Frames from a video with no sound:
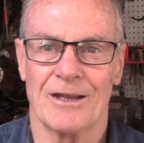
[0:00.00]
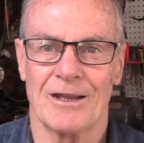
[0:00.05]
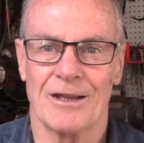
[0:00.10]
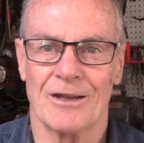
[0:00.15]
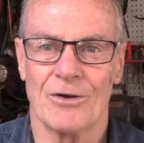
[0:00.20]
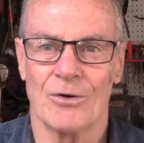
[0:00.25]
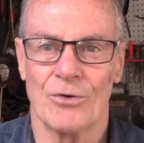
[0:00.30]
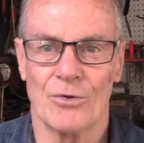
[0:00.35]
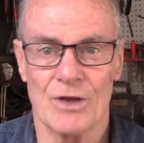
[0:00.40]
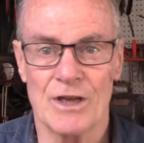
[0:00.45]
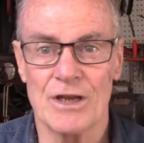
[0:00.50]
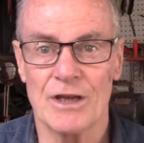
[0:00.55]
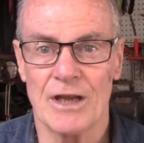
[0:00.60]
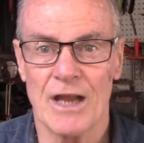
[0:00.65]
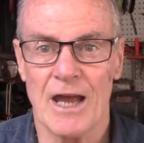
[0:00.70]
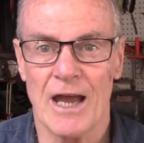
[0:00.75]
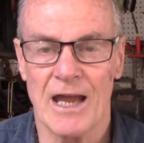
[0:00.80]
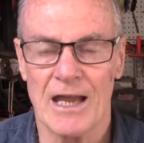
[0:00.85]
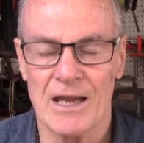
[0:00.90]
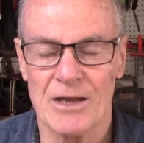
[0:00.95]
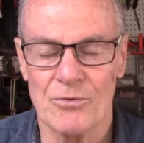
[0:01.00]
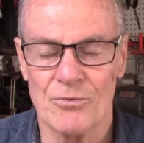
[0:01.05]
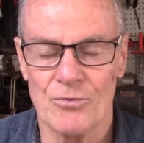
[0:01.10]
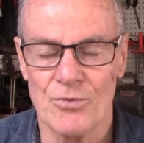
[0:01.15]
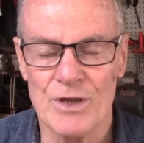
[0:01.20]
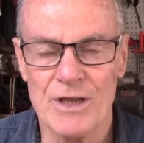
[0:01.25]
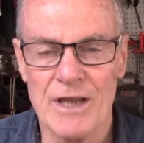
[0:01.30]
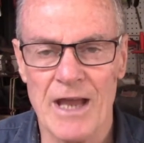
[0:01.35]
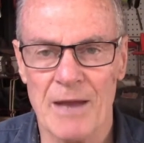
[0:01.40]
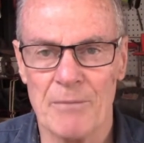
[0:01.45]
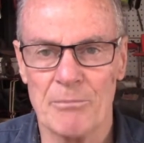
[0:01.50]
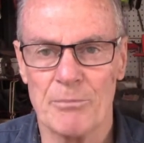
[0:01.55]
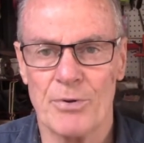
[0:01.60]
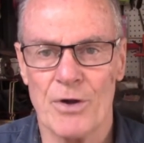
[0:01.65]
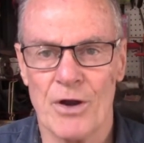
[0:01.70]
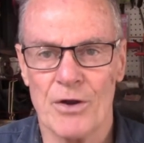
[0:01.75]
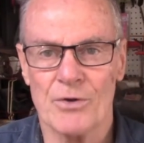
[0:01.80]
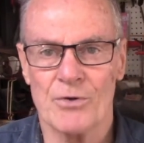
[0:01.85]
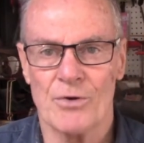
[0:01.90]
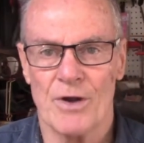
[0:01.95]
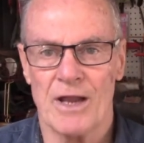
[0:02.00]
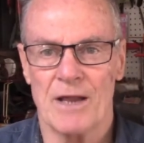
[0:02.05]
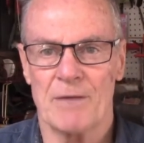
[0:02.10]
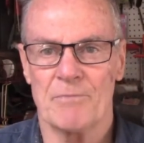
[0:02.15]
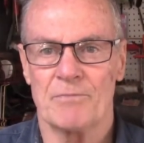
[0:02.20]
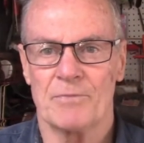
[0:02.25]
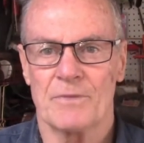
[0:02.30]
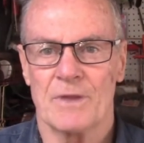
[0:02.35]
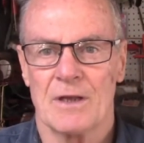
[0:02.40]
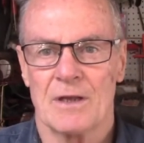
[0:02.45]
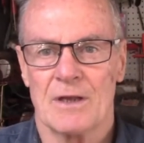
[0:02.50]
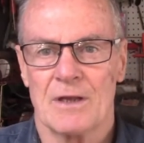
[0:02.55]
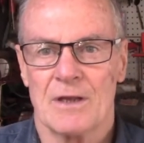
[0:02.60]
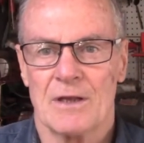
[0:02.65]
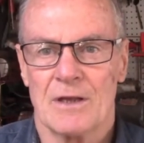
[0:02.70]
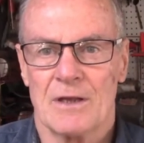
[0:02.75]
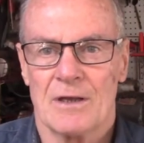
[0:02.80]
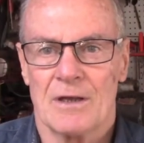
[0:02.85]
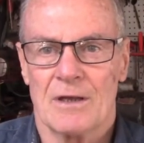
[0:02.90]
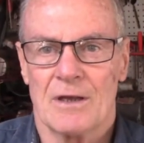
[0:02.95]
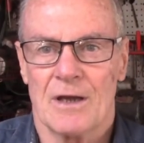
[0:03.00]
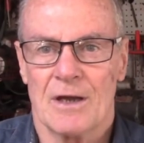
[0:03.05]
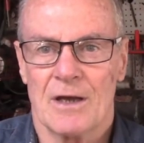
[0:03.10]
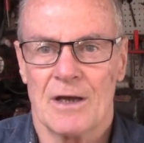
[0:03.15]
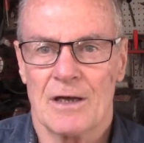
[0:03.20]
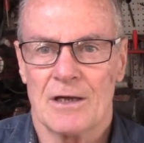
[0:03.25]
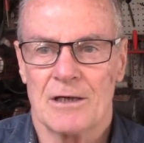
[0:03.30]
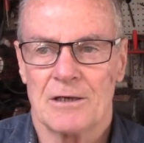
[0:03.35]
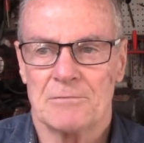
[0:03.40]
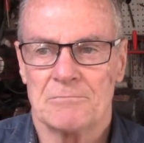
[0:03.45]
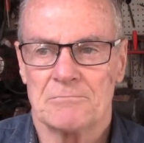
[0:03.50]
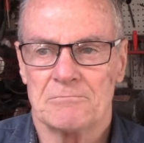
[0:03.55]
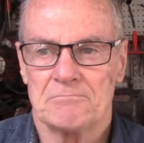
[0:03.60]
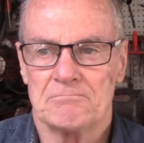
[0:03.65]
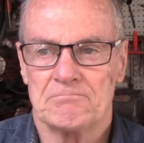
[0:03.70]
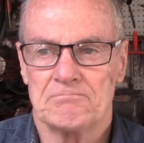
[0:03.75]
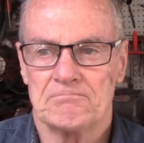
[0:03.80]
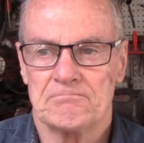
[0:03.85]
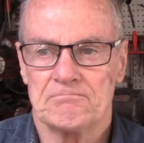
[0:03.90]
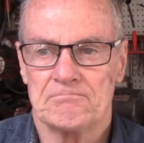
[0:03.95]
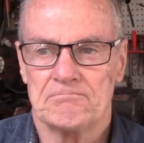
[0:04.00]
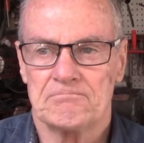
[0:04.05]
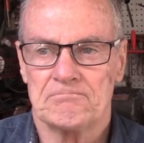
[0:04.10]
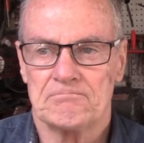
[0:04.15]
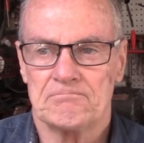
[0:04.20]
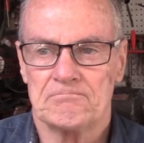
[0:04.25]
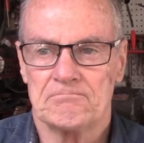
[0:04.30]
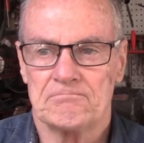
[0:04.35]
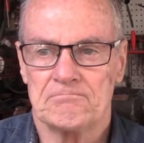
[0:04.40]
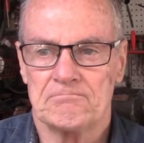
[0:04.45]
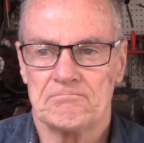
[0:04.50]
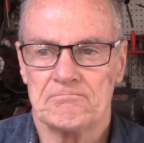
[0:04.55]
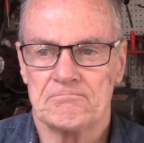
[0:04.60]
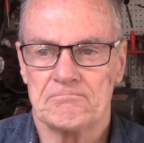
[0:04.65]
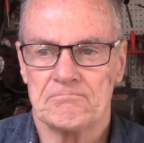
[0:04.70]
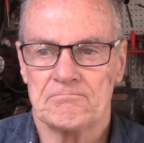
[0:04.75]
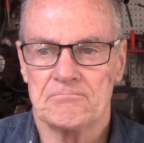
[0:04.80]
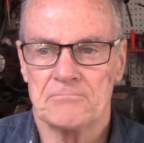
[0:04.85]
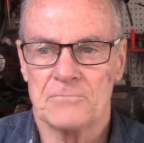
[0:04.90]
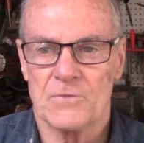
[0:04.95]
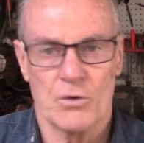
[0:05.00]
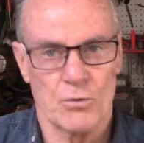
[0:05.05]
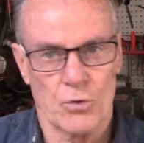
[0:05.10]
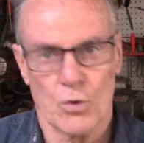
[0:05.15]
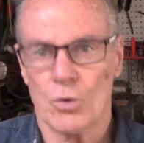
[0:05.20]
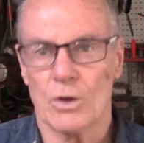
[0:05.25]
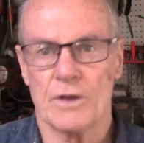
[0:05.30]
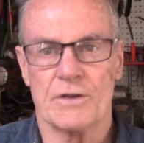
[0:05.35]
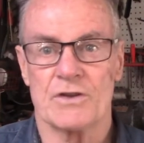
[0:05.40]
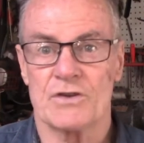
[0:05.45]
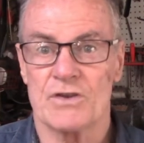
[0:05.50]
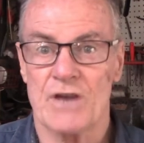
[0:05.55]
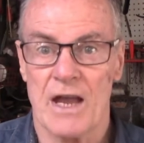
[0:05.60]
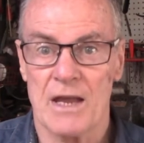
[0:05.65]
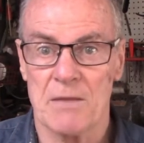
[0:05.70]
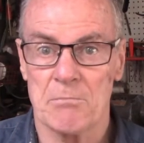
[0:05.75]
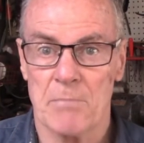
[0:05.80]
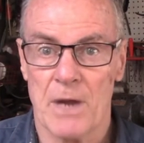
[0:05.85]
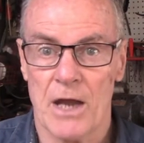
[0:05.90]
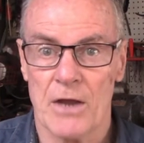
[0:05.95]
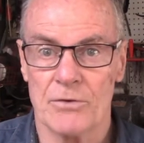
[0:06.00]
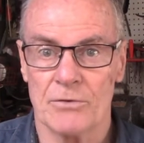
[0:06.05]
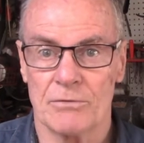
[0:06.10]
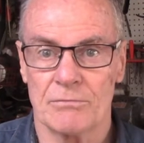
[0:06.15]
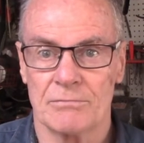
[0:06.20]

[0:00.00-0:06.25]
or in a rehab program, you're all in the same boat.